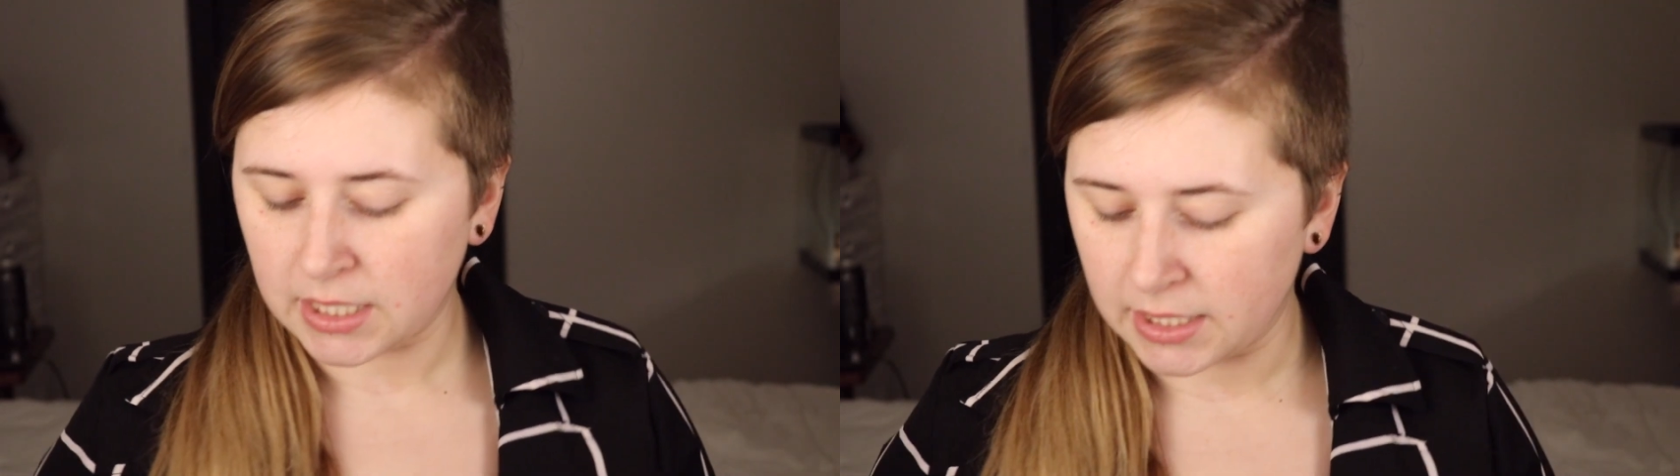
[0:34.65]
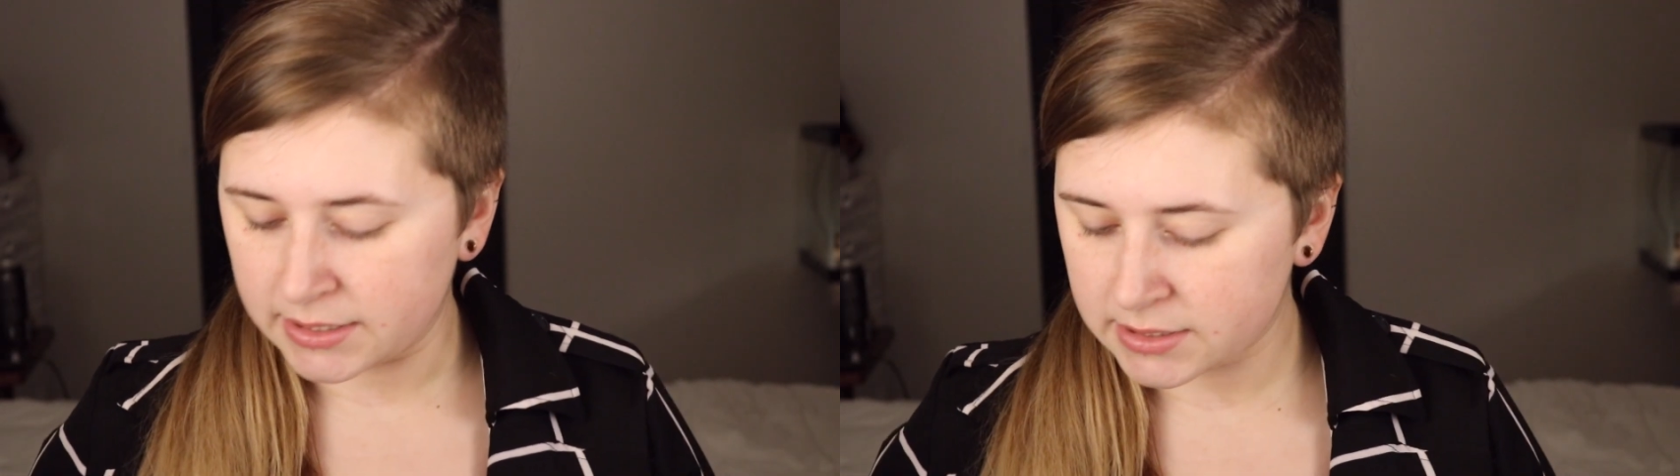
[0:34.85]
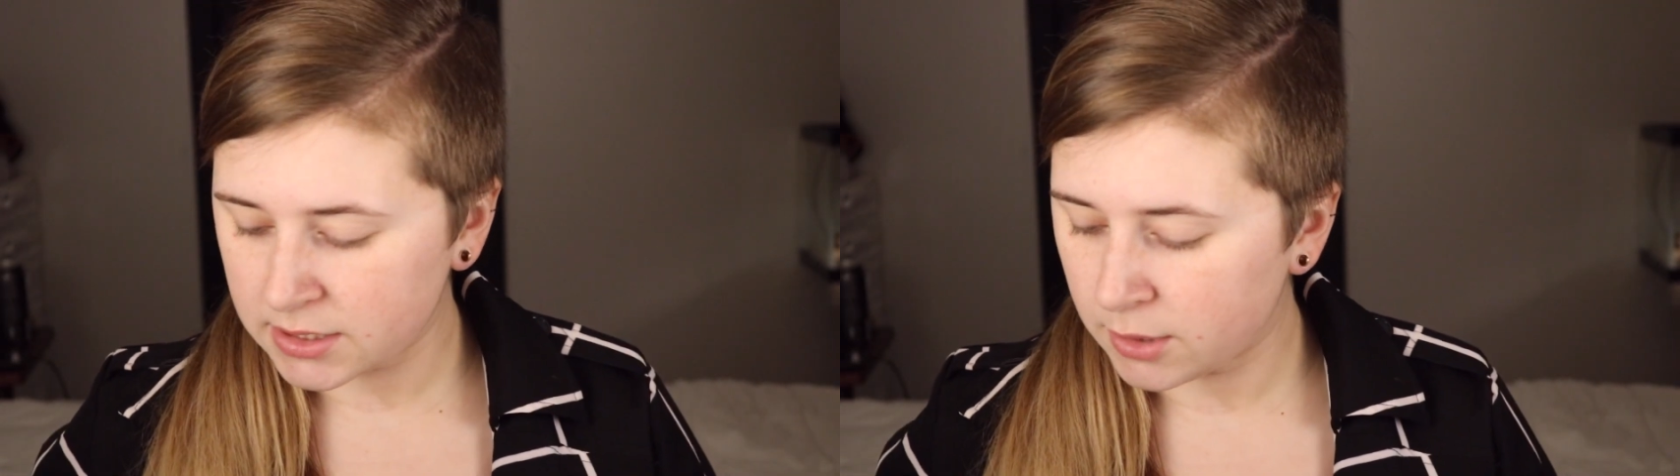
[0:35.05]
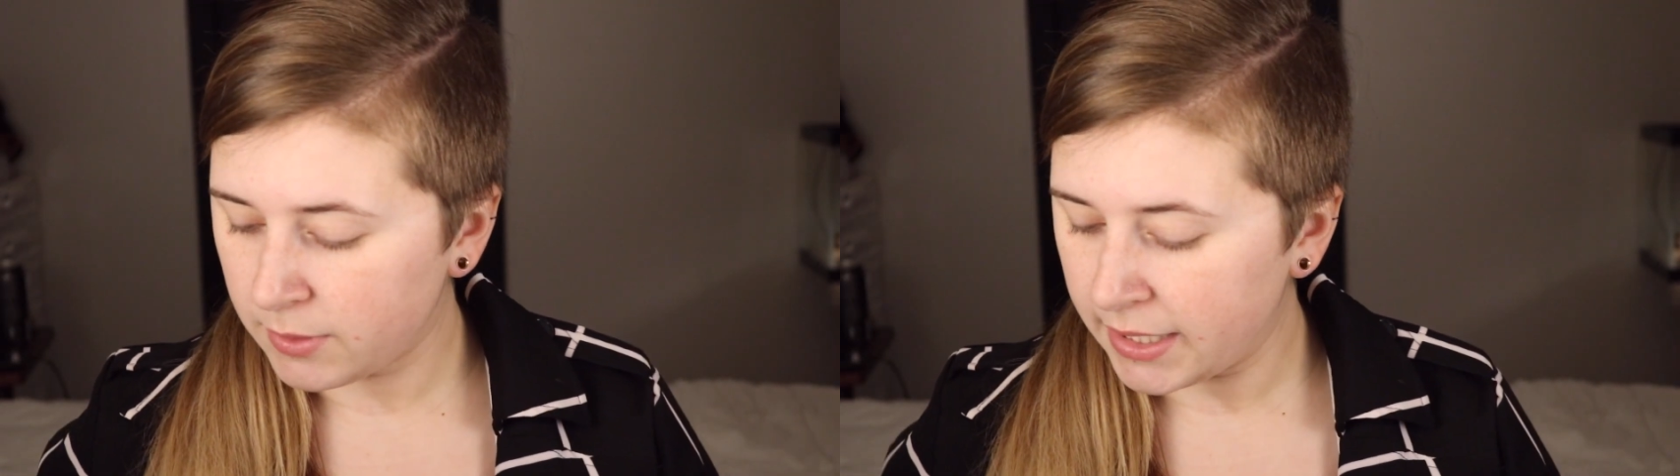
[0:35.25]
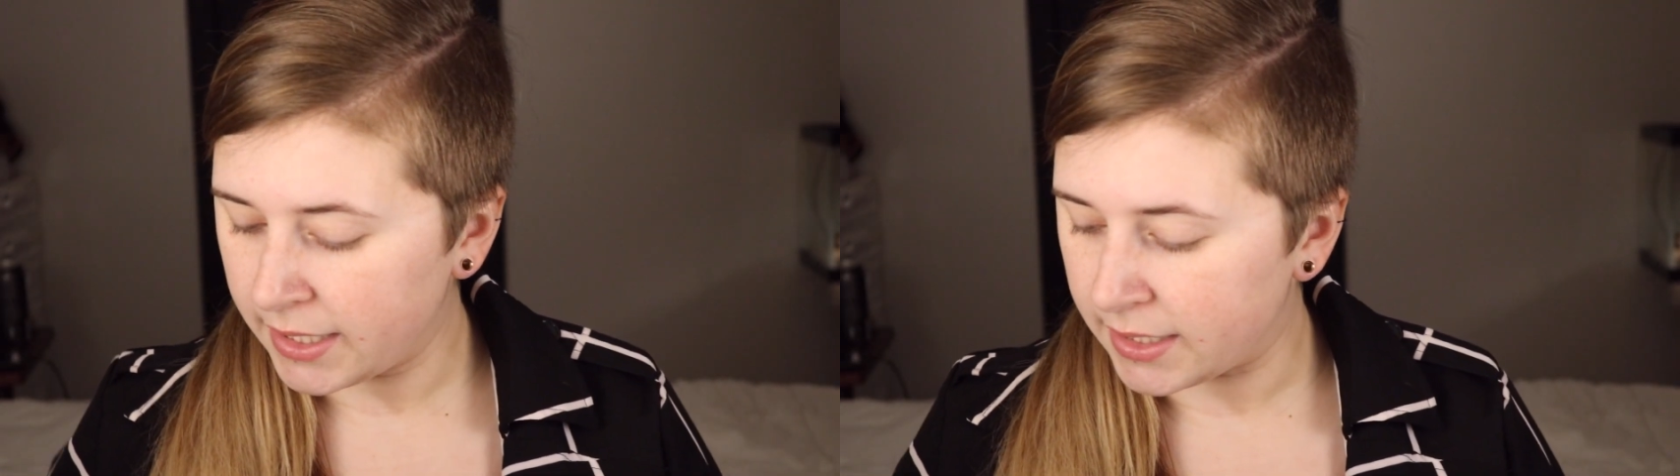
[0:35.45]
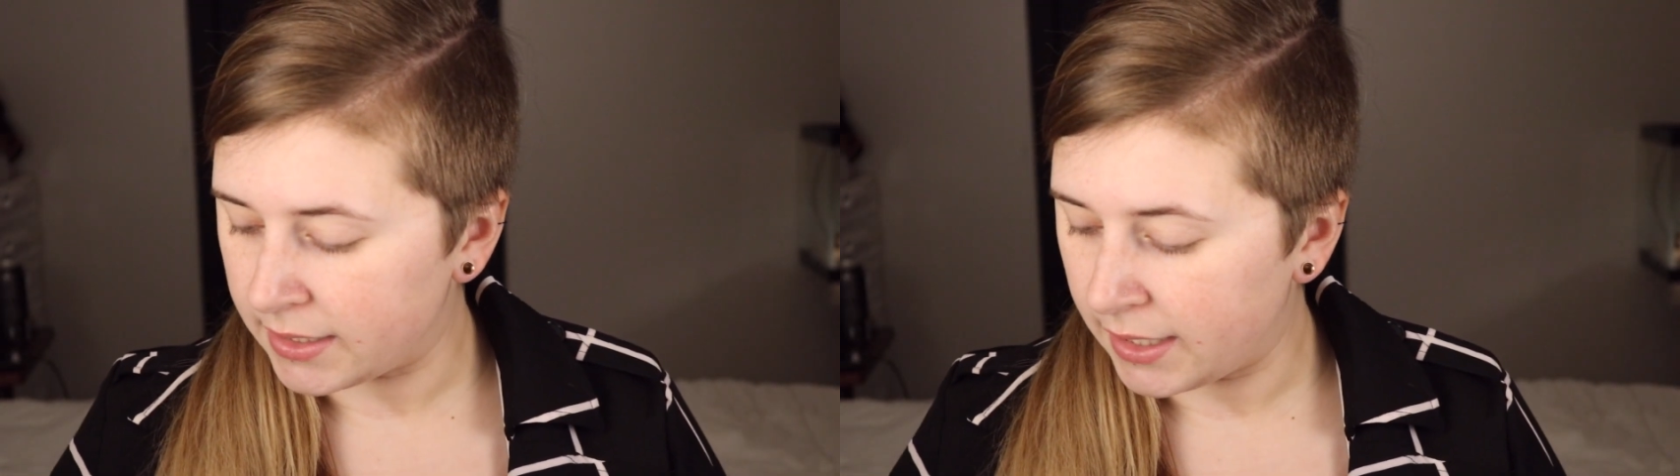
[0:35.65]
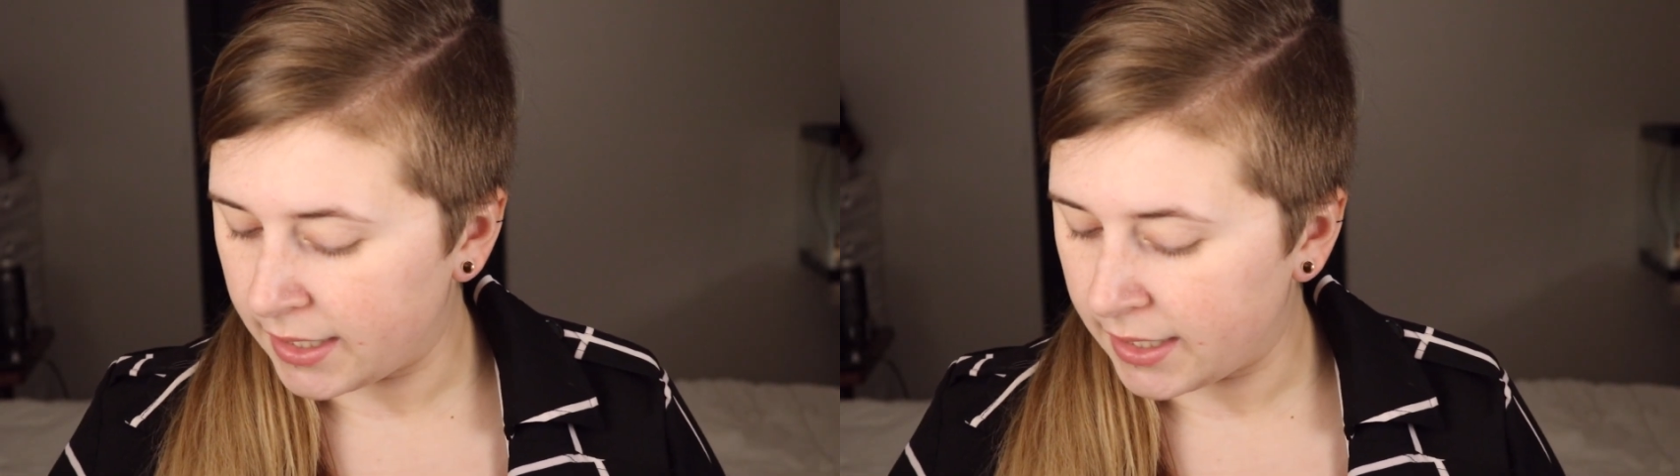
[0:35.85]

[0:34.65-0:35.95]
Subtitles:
let's go ahead